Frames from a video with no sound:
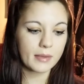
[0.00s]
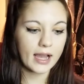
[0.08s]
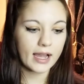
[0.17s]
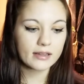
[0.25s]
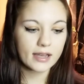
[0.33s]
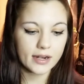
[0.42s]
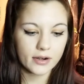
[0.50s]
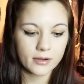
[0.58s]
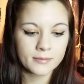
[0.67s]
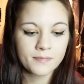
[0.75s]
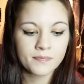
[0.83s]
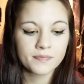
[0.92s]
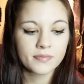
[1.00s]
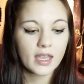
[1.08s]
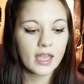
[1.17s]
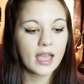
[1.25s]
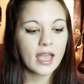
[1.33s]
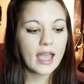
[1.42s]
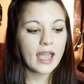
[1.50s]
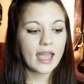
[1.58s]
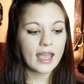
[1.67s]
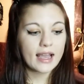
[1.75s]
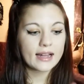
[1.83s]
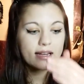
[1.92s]
my eyeliner.
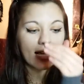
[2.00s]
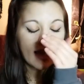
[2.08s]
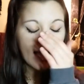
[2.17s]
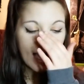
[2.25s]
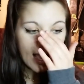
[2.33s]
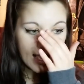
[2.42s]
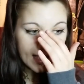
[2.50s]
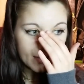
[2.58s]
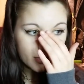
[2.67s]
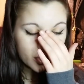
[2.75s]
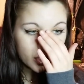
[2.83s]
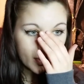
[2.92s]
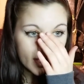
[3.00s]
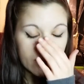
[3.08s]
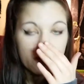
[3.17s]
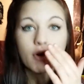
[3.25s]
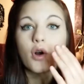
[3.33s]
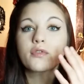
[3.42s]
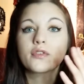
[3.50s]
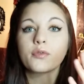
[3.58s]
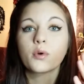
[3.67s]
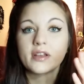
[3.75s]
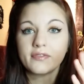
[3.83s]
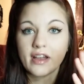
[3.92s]
And I was doing it for over
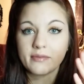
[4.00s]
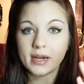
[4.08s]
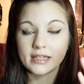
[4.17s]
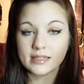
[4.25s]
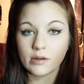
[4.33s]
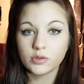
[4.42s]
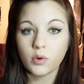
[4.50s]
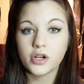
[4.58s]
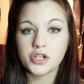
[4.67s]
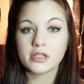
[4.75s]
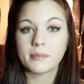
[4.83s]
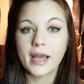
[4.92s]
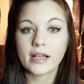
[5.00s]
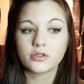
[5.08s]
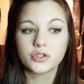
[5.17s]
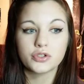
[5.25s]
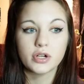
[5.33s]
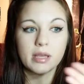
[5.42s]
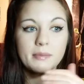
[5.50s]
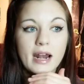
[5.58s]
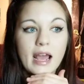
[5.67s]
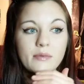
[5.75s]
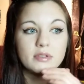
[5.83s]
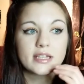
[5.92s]
45 minutes. I was watching the Michael stream and
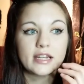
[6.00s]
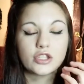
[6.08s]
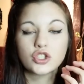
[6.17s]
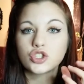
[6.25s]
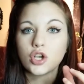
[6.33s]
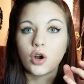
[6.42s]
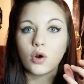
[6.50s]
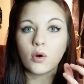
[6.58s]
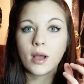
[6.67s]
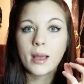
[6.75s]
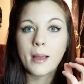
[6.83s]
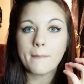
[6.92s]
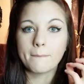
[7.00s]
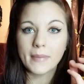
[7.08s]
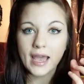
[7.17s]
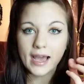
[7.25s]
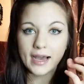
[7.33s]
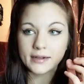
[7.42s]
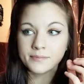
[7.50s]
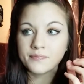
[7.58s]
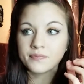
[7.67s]
I was getting so mad.